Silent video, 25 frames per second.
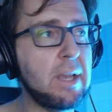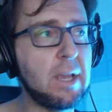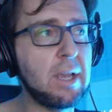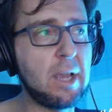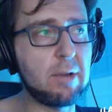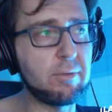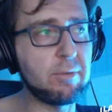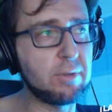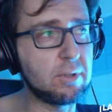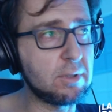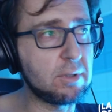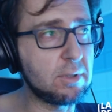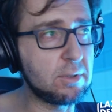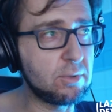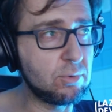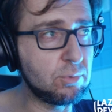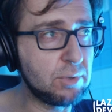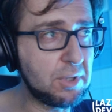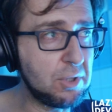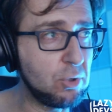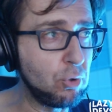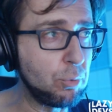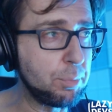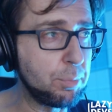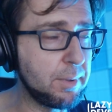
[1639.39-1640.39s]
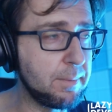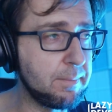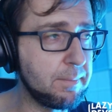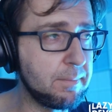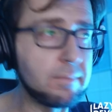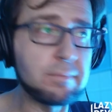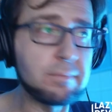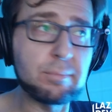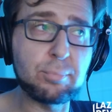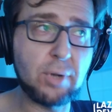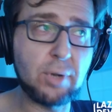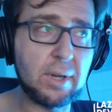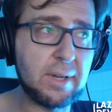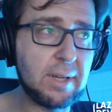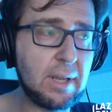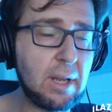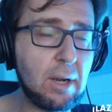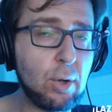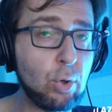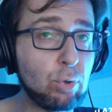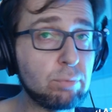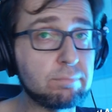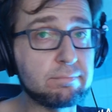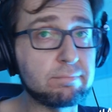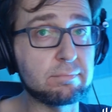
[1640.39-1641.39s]
and we're going to do the loop, print
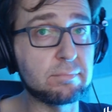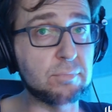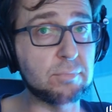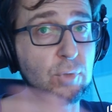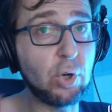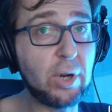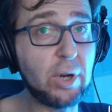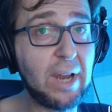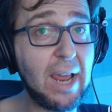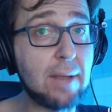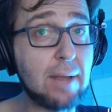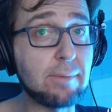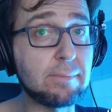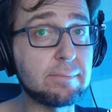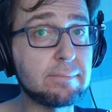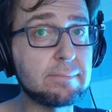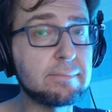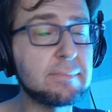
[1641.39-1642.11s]
hello. Okay.